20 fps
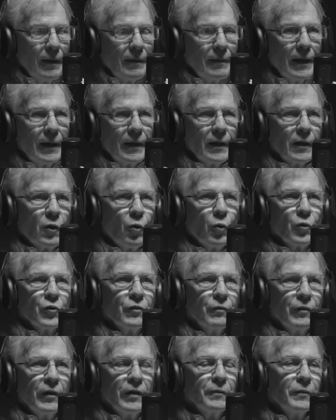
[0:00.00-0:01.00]
And, of course,
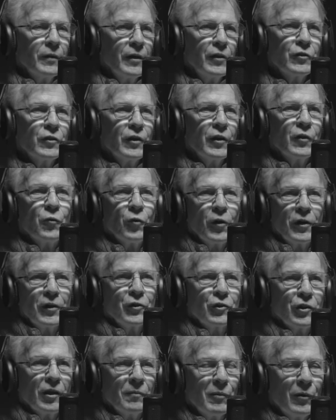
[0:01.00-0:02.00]
the Vietnamese didn't run
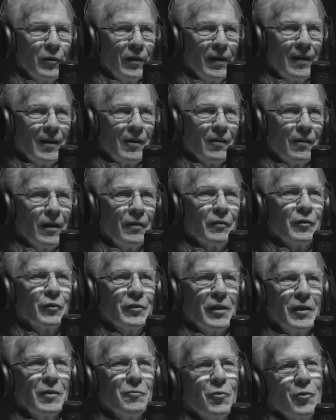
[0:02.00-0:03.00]
and jump on the aircraft because
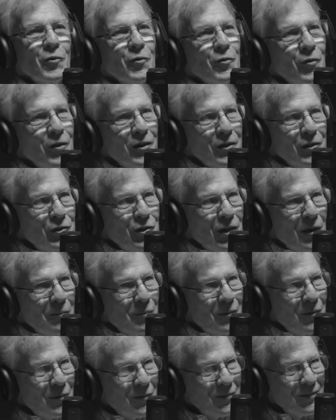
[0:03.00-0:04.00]
they didn't want to run and
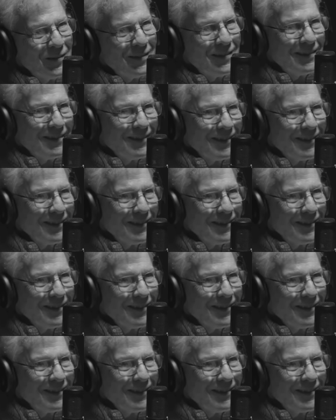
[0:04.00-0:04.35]
jump on